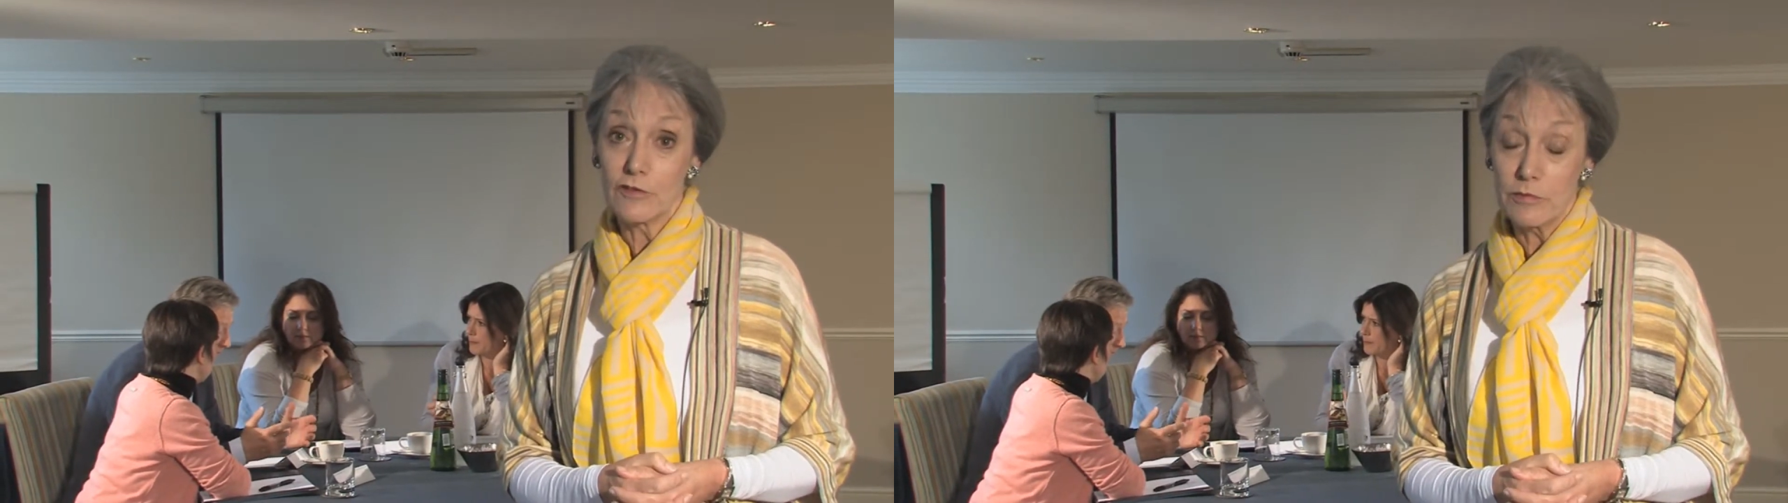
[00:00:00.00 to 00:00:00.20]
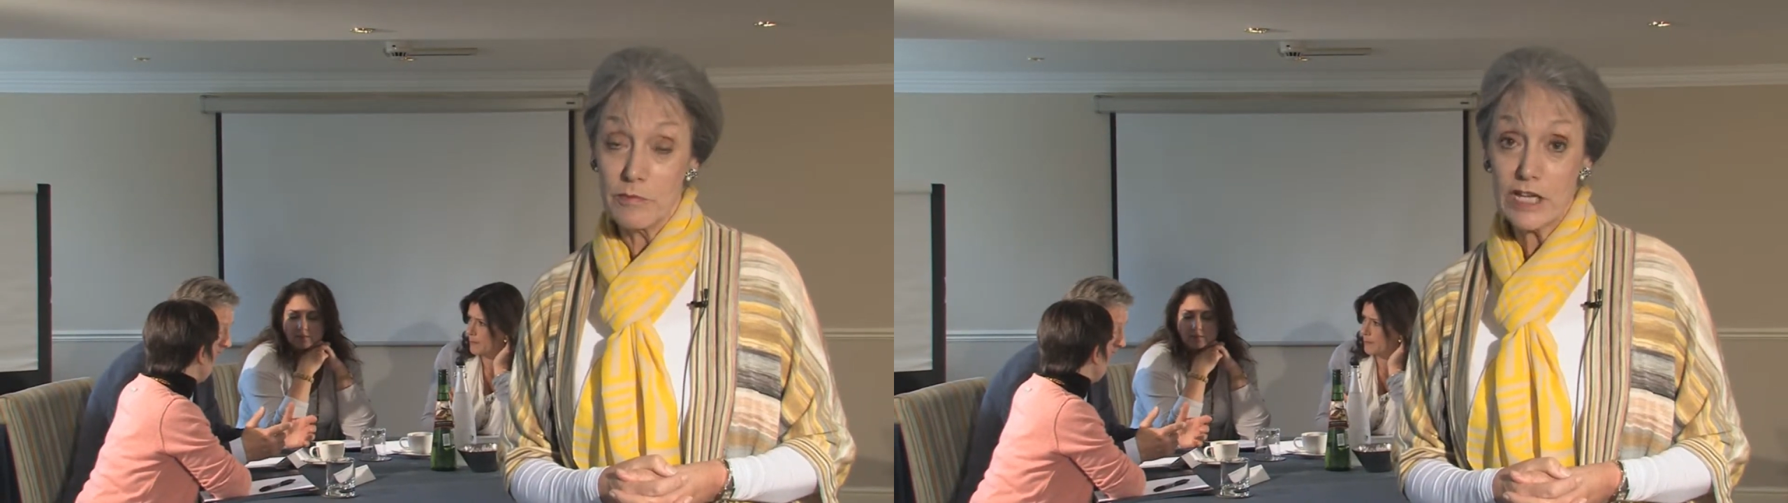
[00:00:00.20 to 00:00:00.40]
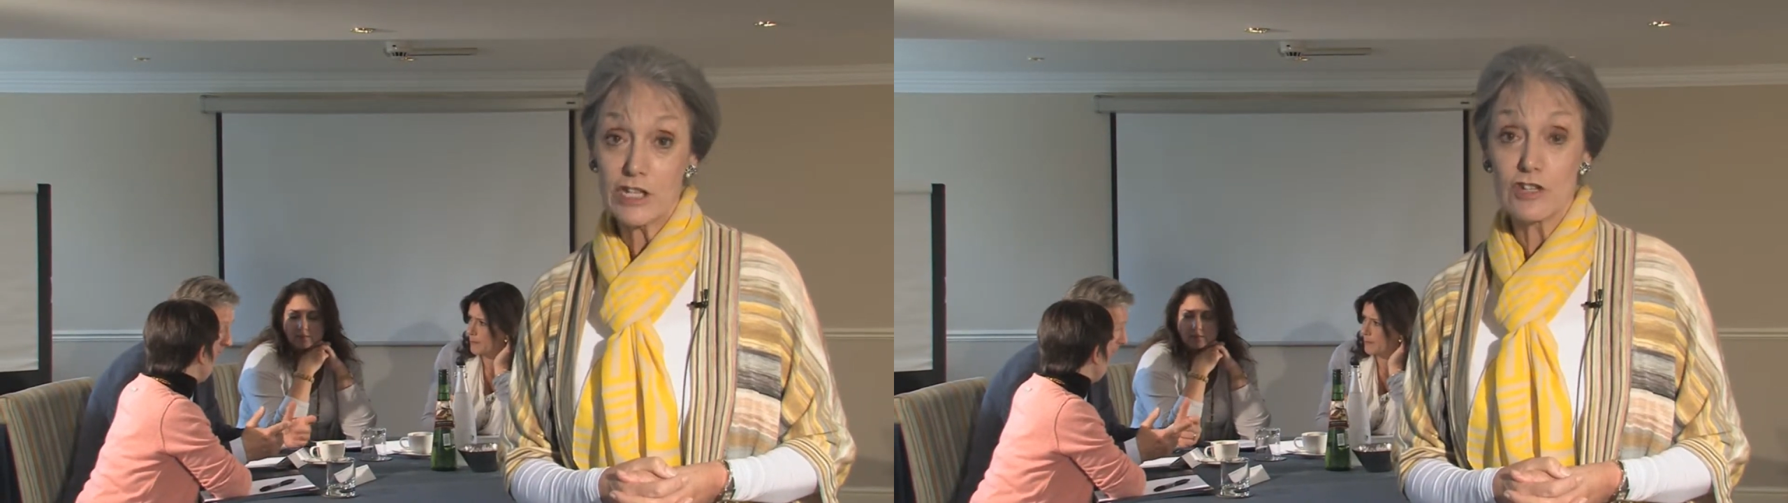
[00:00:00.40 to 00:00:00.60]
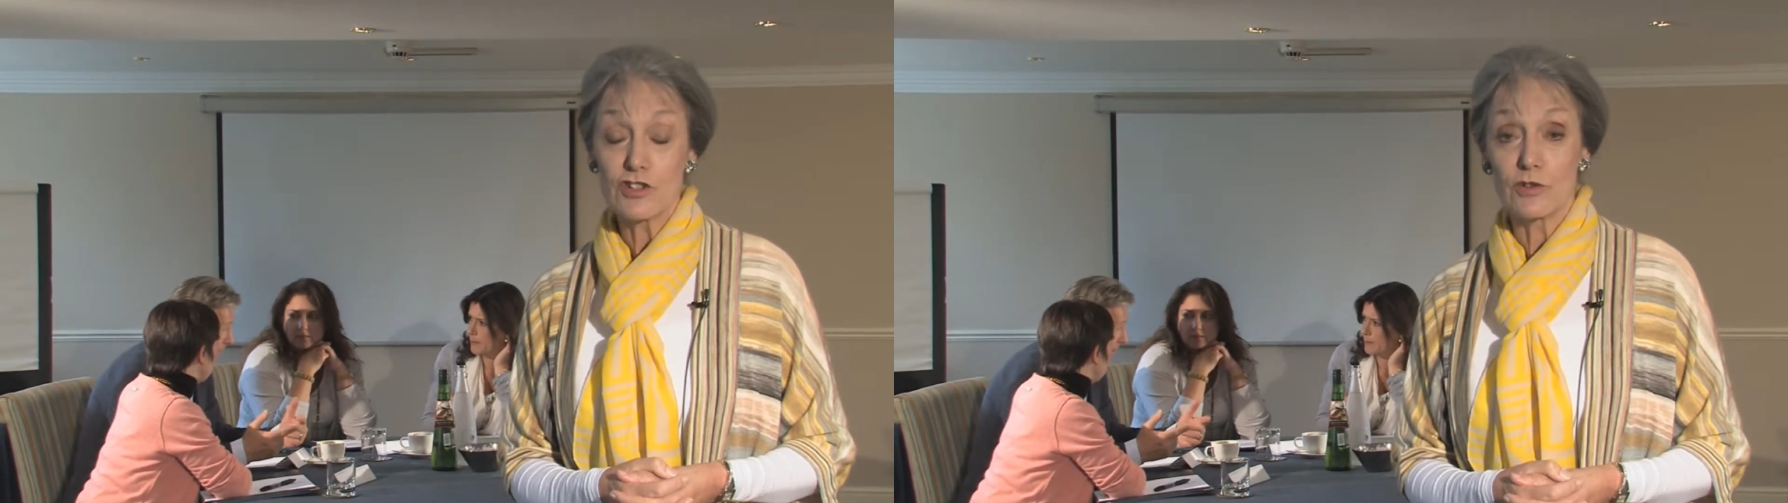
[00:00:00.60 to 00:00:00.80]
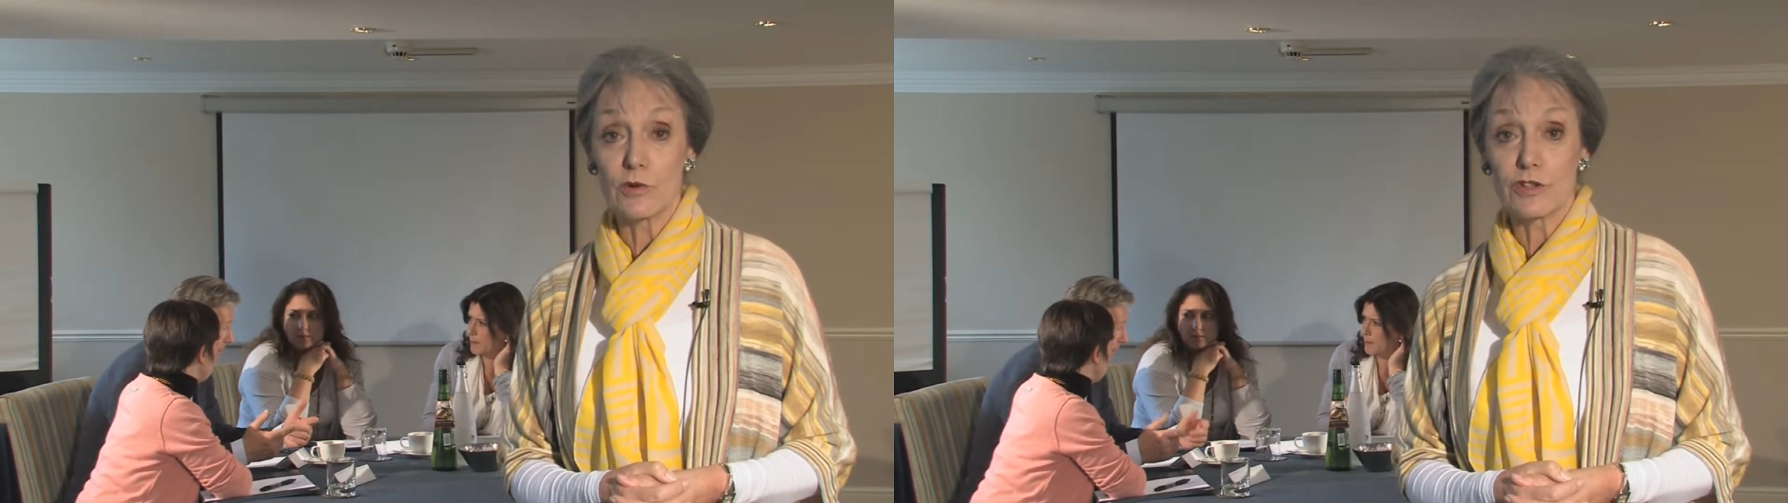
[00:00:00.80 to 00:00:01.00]
for making
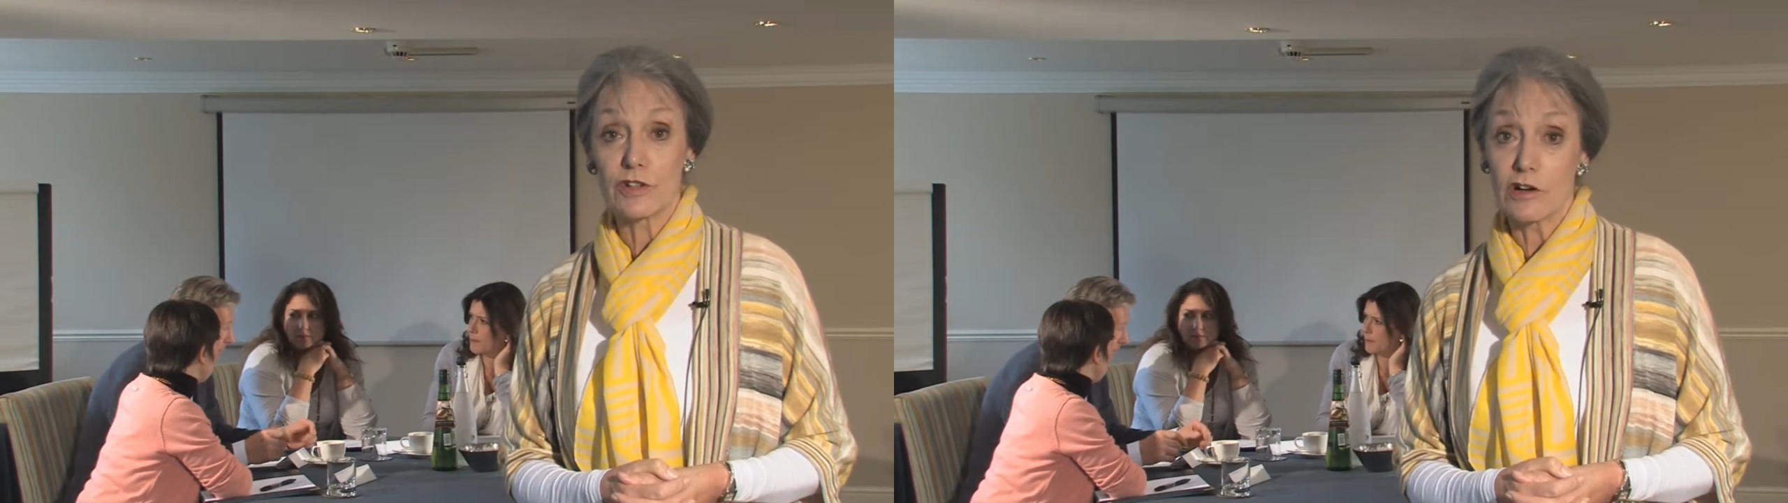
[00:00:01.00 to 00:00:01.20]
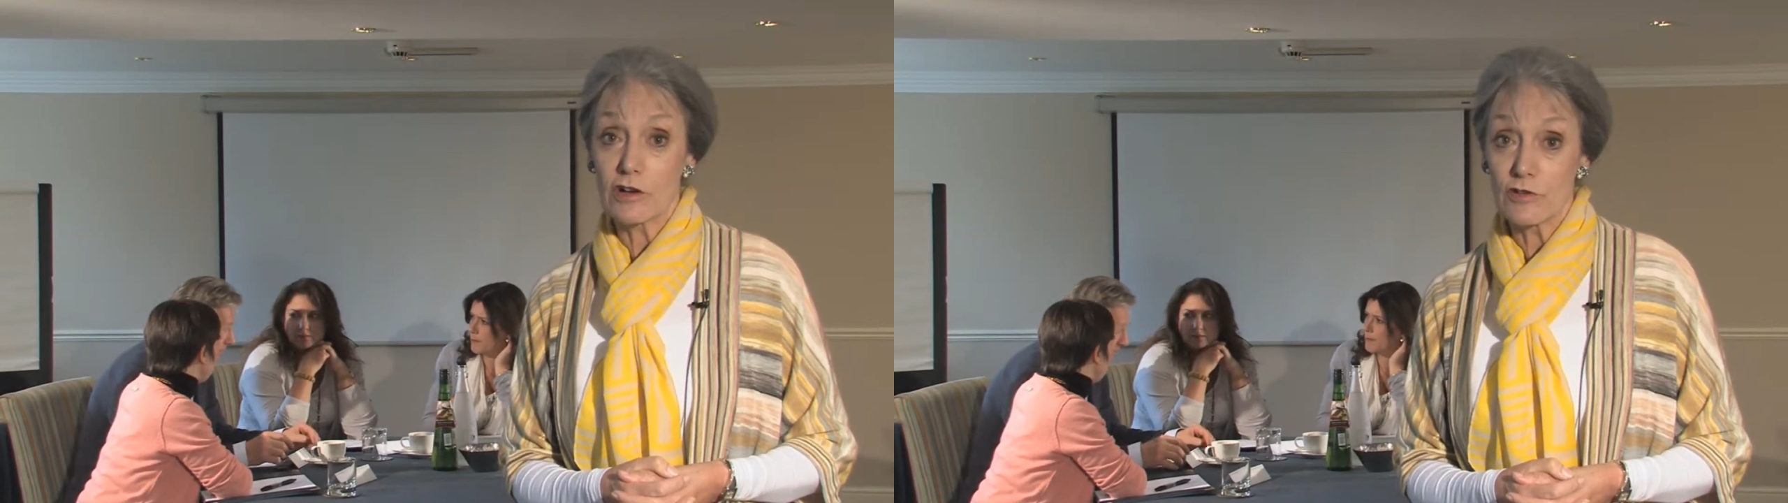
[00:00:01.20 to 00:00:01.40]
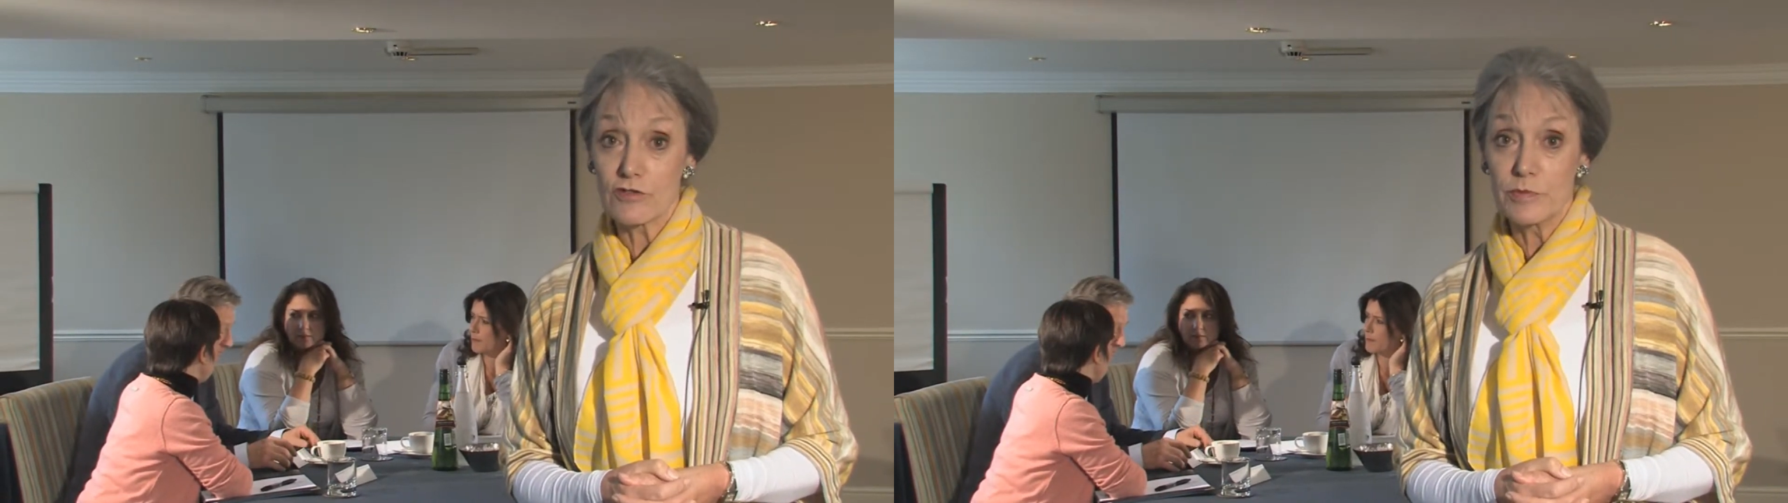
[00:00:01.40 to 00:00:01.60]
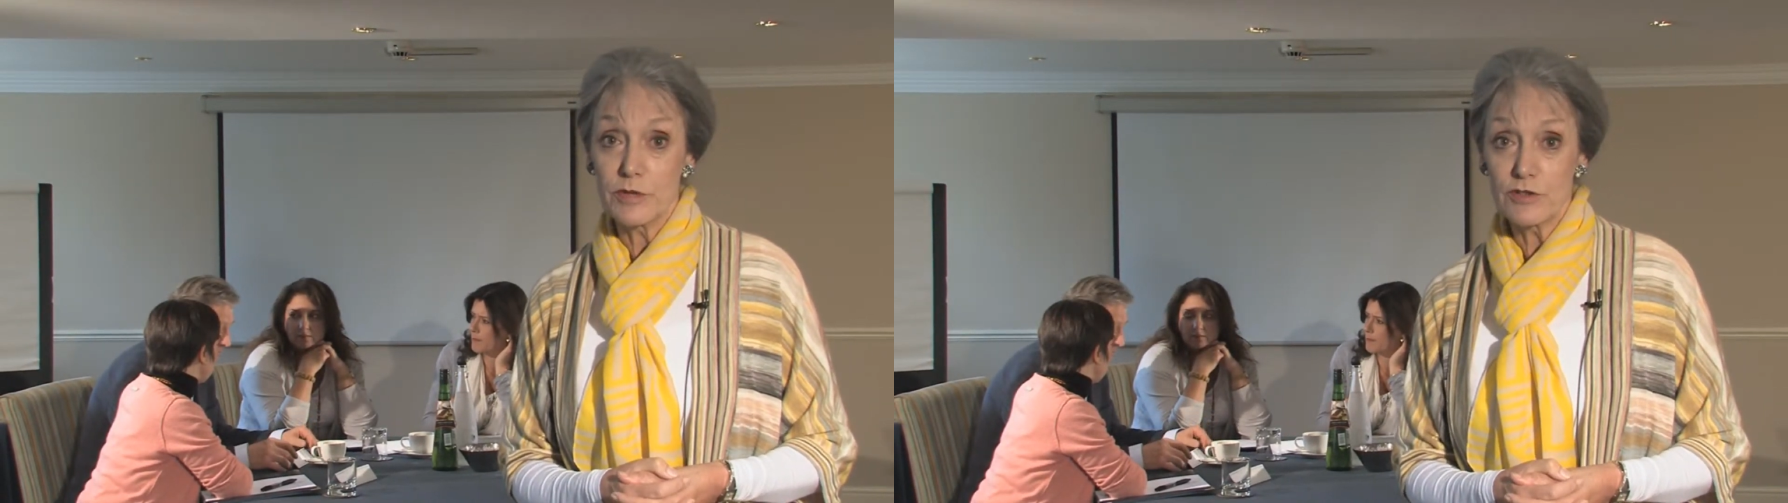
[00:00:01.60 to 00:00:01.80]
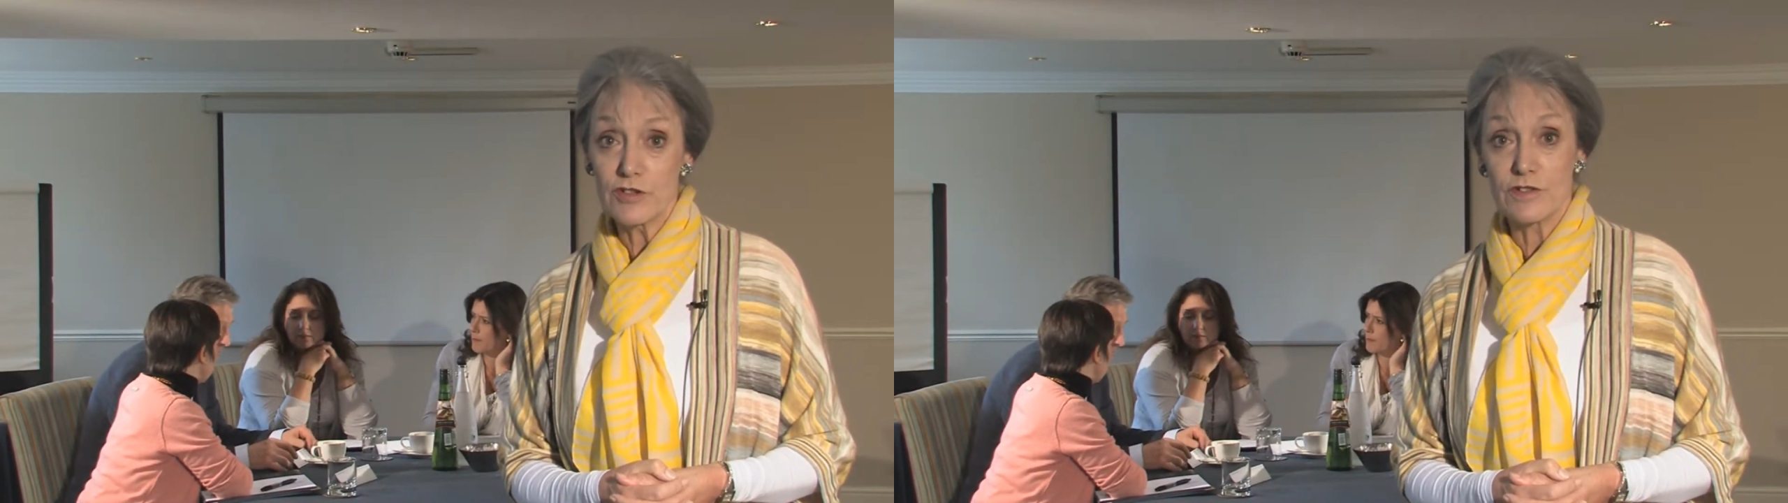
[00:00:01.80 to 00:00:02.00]
sure that our
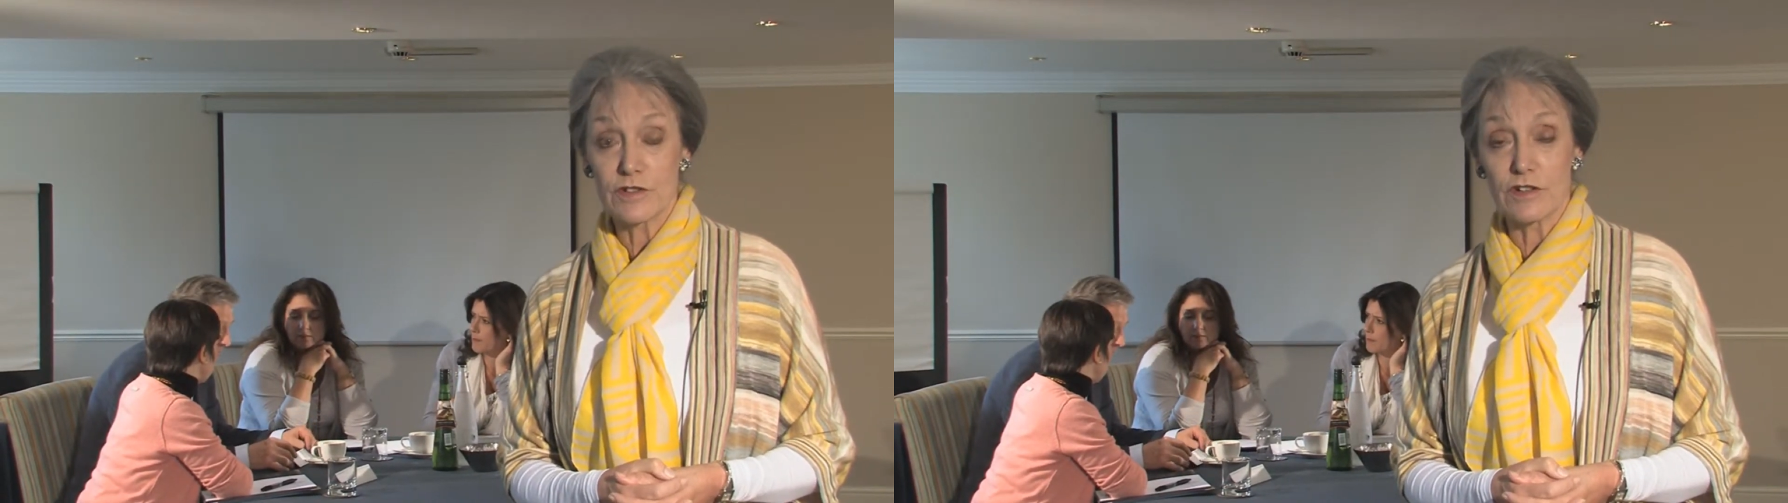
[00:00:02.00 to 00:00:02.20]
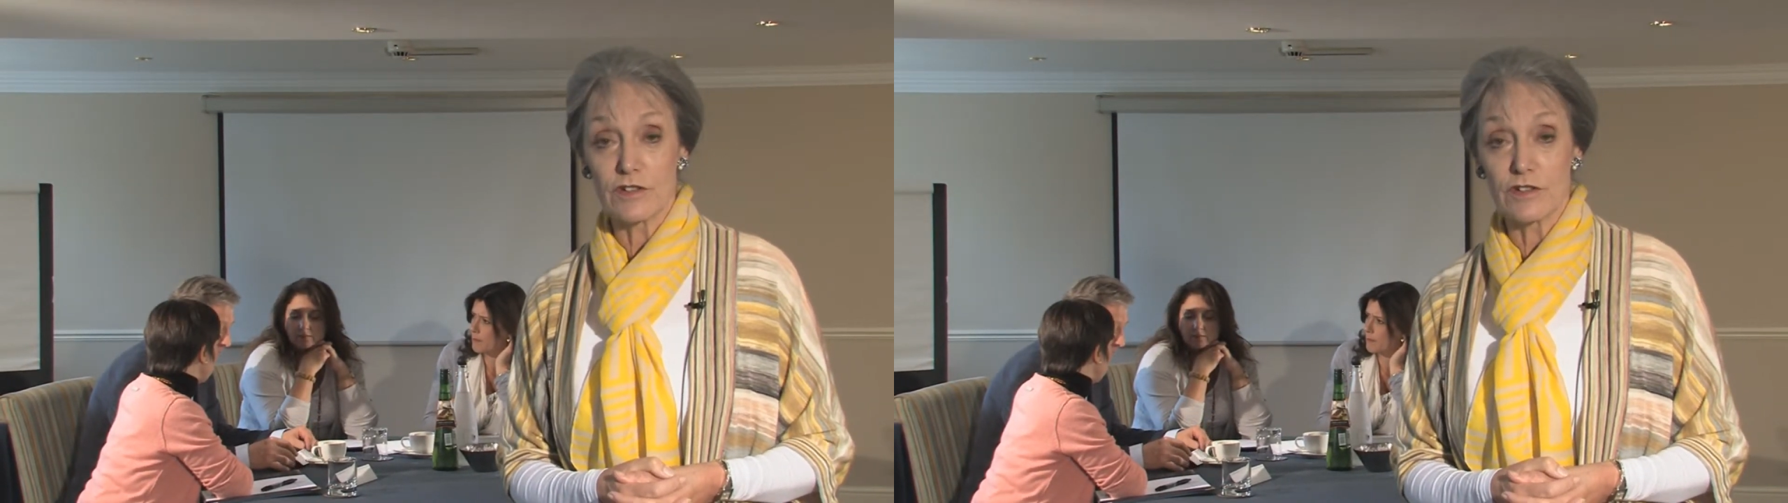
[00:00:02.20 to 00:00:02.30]
contributions are